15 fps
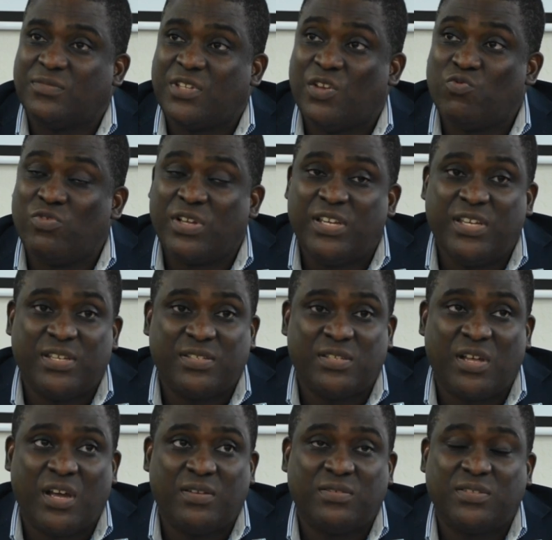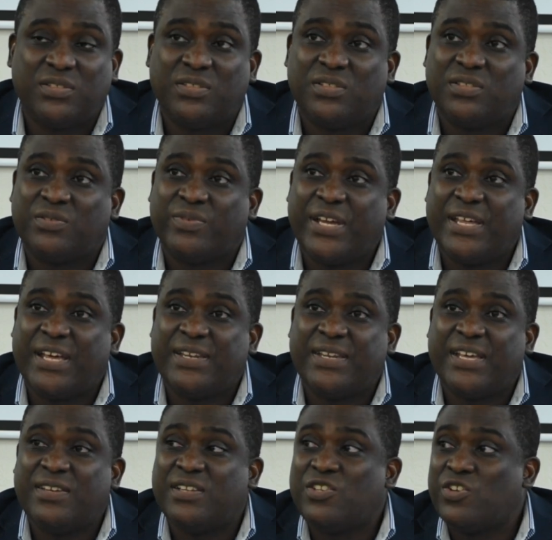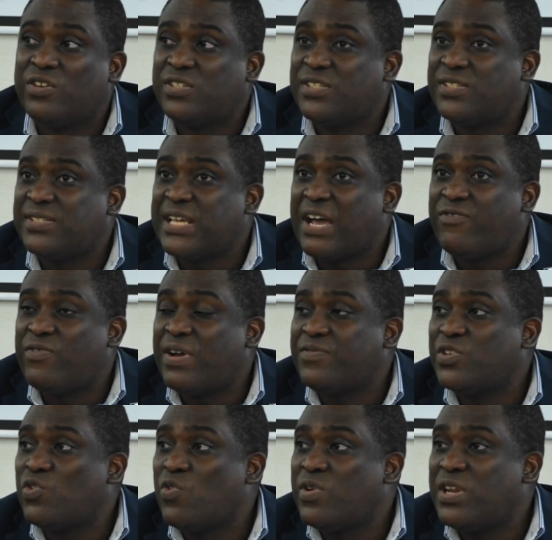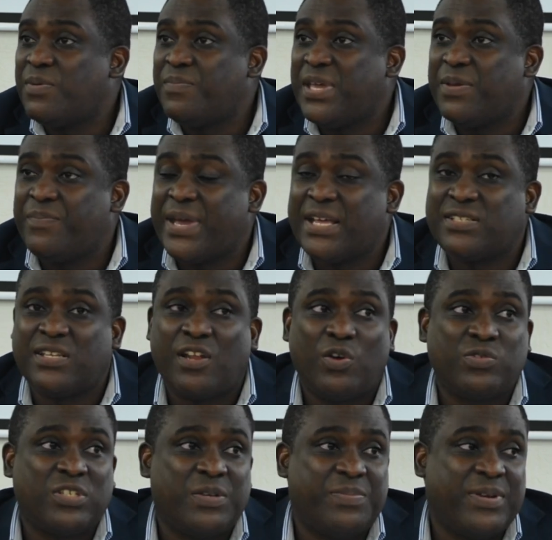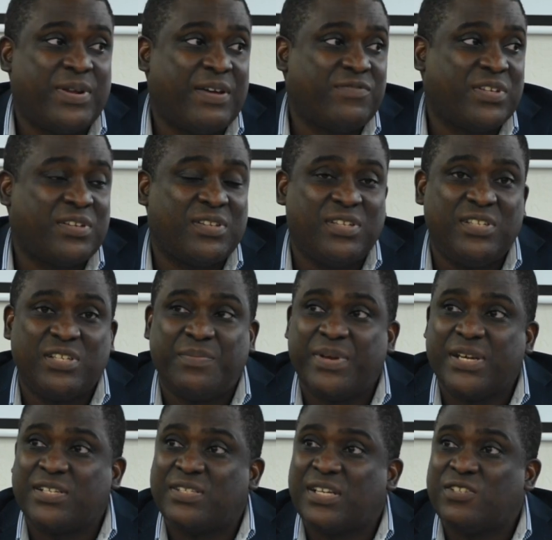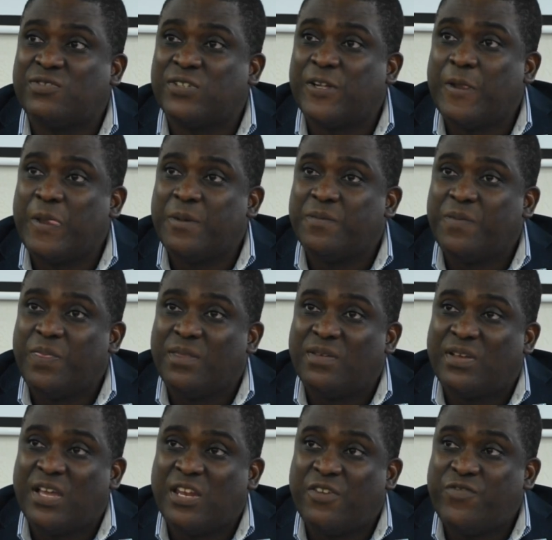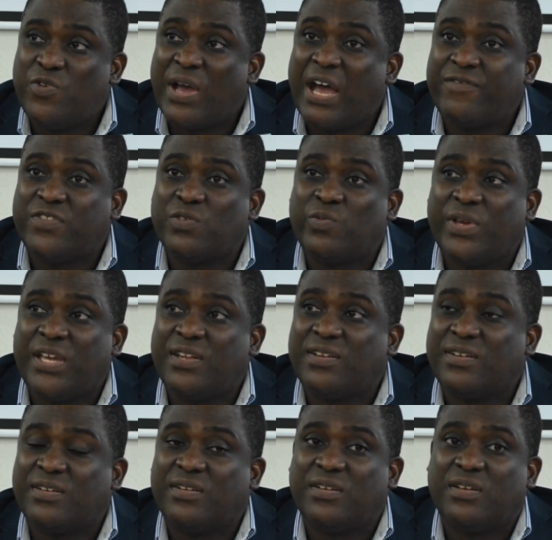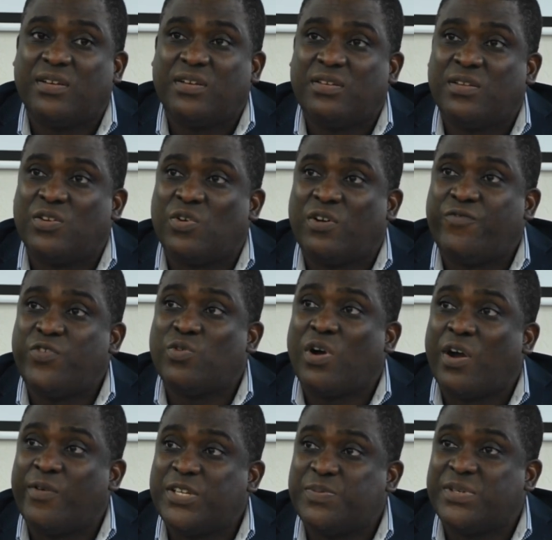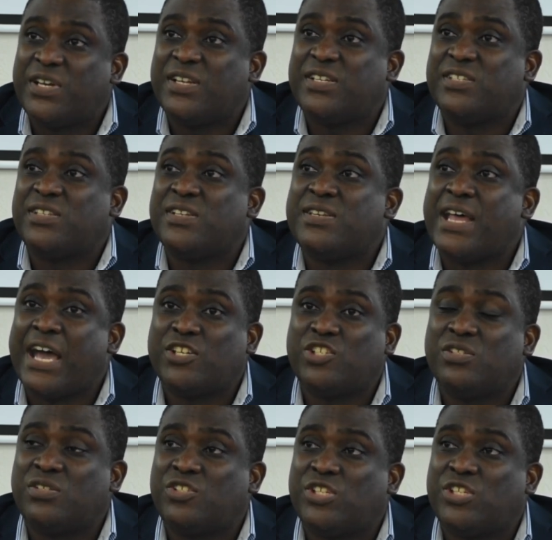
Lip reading: It really is not. Right, and then the nursing staff will have to go in and make beds and housekeeping and have to clean them, etc. And if you have to wait, you know, a few hours because there's a national